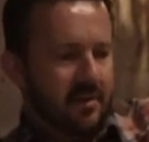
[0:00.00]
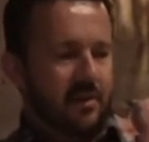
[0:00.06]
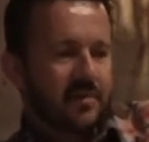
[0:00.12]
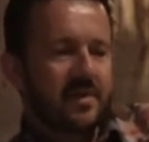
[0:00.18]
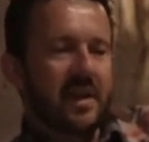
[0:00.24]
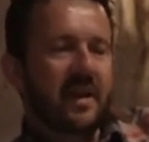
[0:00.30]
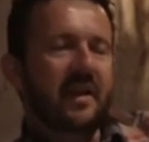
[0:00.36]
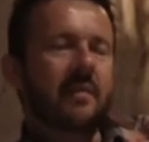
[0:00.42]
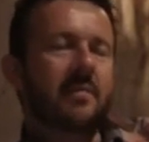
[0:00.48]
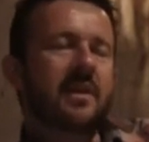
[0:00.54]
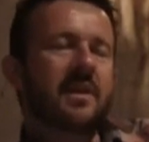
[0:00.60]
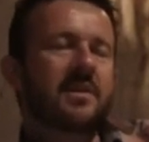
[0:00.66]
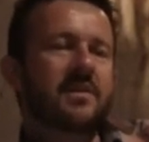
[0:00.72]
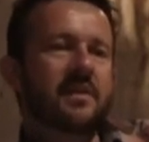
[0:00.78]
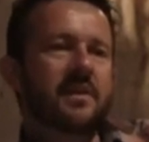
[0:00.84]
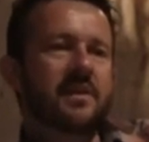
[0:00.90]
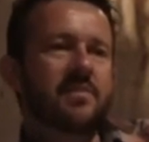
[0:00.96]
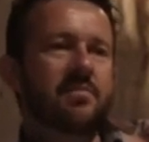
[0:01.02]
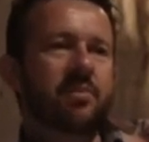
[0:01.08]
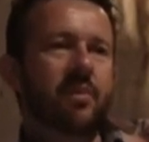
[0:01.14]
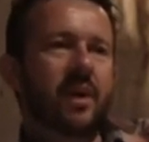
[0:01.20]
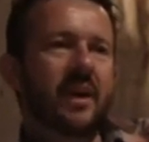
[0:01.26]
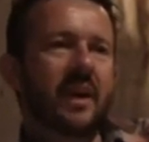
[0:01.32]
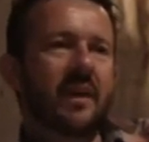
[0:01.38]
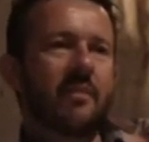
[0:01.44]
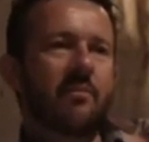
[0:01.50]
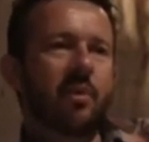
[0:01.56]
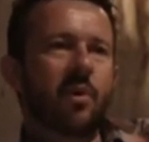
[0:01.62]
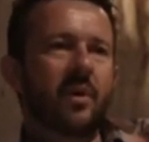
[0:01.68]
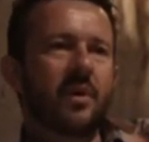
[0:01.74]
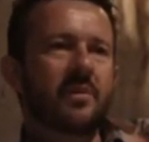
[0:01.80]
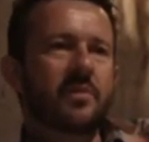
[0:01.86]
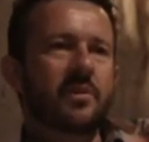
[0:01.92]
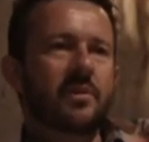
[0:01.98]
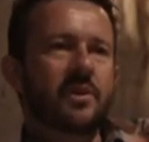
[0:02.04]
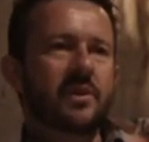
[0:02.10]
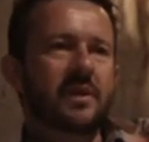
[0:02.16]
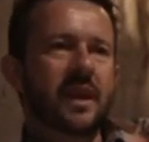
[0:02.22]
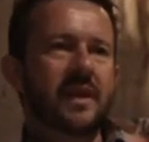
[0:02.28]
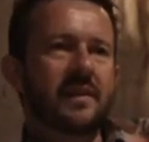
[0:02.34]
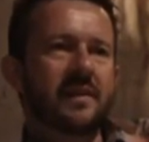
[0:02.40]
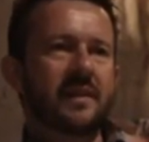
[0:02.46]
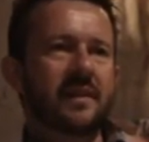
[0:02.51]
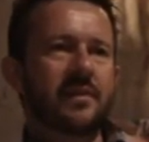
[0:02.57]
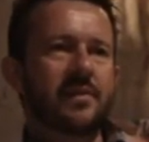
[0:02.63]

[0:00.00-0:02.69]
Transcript: you've taken me to this breaking point where she's had to